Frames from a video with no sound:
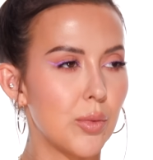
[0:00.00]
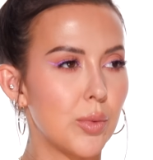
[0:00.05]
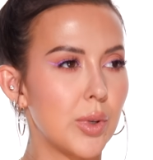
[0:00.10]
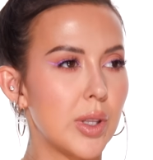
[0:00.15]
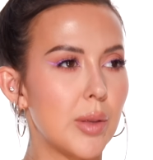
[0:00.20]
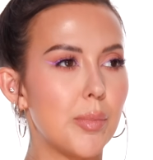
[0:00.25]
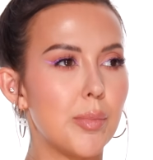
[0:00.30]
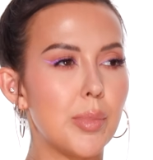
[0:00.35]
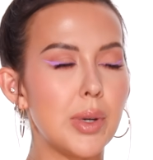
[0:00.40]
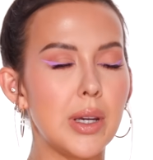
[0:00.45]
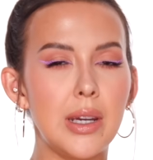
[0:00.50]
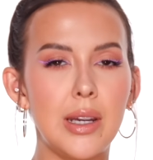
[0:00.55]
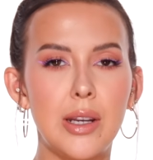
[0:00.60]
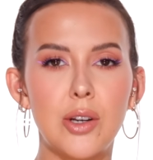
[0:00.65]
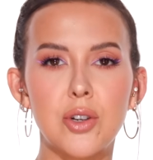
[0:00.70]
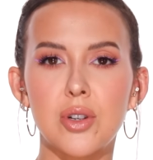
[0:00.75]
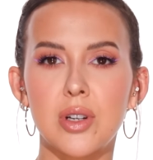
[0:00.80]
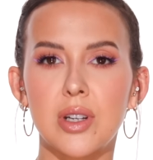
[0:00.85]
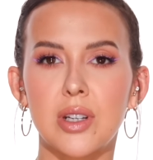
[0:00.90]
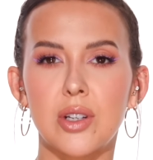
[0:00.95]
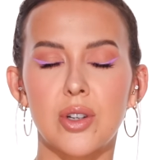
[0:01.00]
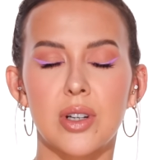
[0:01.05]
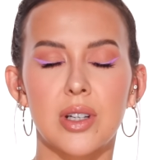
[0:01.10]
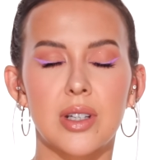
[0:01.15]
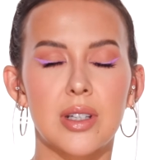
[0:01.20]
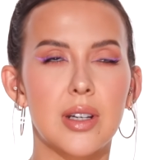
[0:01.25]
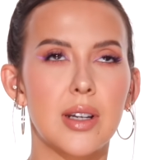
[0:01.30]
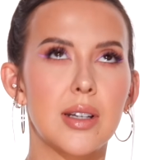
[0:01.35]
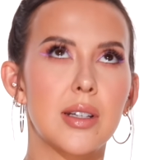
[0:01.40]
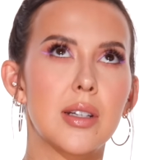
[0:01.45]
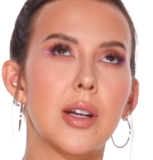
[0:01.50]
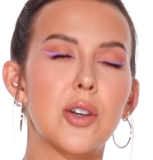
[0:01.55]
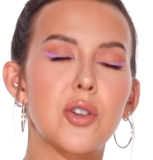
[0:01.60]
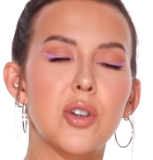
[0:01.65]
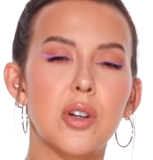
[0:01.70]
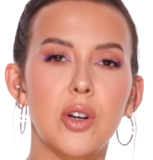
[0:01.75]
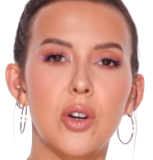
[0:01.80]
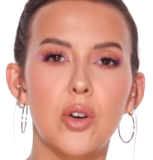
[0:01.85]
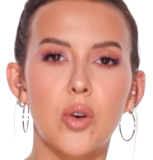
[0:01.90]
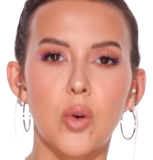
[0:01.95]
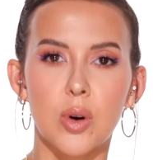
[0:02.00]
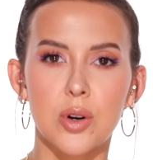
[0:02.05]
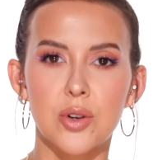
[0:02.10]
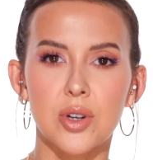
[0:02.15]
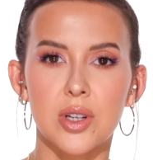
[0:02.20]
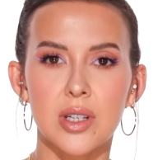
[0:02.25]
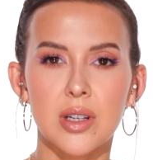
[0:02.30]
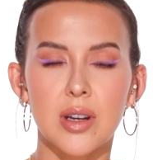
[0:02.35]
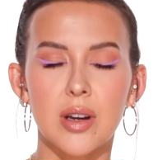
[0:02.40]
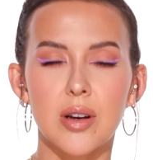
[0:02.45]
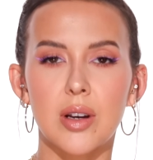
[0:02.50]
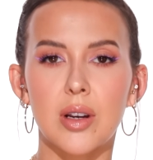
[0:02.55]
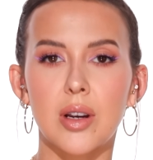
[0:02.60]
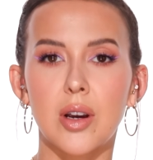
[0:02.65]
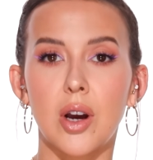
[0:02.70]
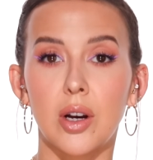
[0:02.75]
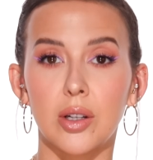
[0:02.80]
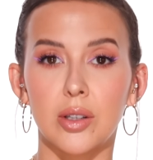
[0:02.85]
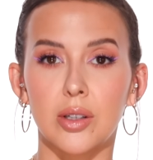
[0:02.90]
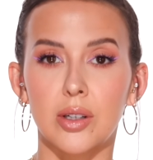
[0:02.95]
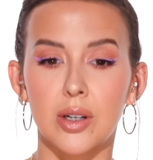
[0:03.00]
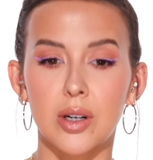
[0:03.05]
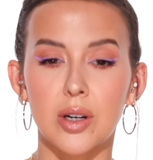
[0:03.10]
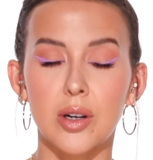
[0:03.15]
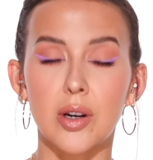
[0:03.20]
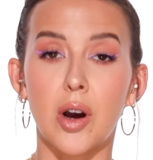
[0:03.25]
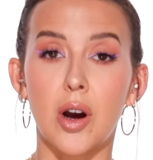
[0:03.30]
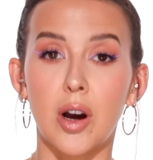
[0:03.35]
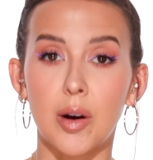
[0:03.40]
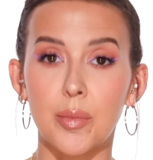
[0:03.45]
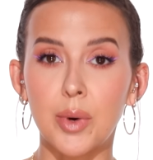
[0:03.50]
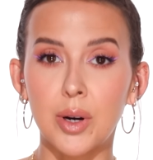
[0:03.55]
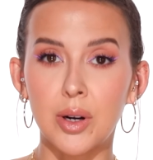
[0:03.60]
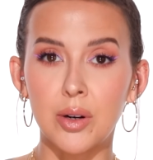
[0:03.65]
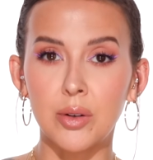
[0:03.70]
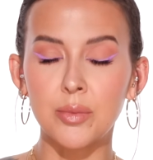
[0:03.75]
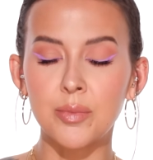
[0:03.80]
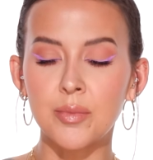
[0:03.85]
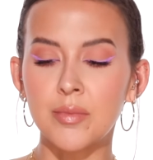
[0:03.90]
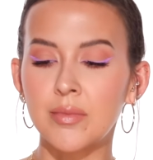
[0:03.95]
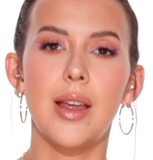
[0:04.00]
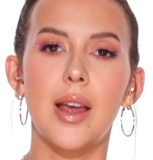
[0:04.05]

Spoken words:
with peach is just such a gorgeous color combo.